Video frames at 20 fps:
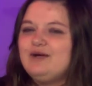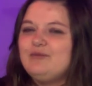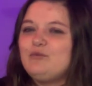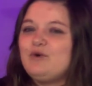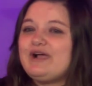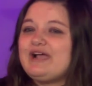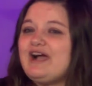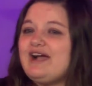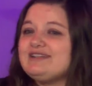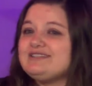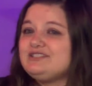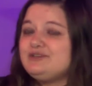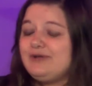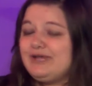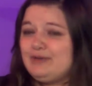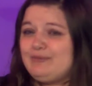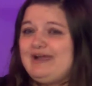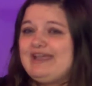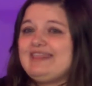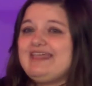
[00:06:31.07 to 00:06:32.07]
what God's doing
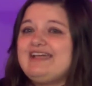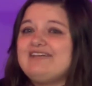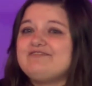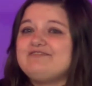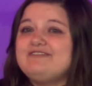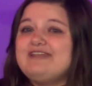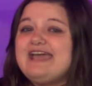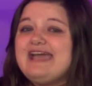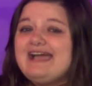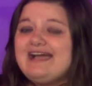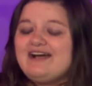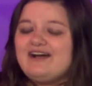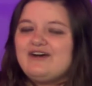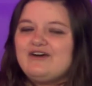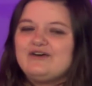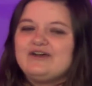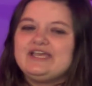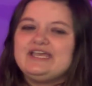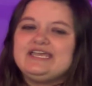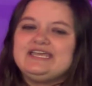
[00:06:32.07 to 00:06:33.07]
in my life
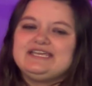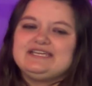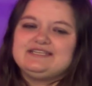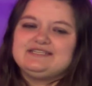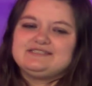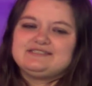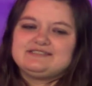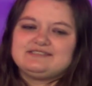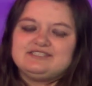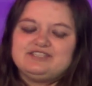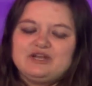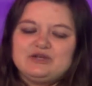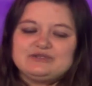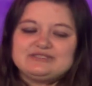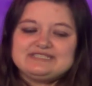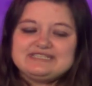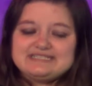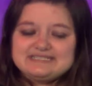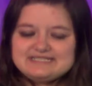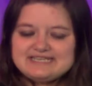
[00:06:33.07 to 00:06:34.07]
now is,
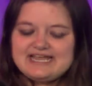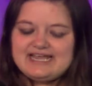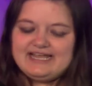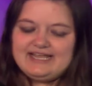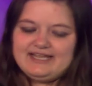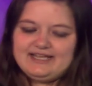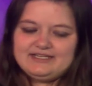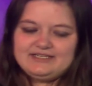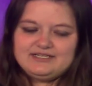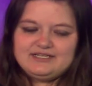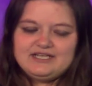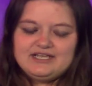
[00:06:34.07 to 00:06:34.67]
since I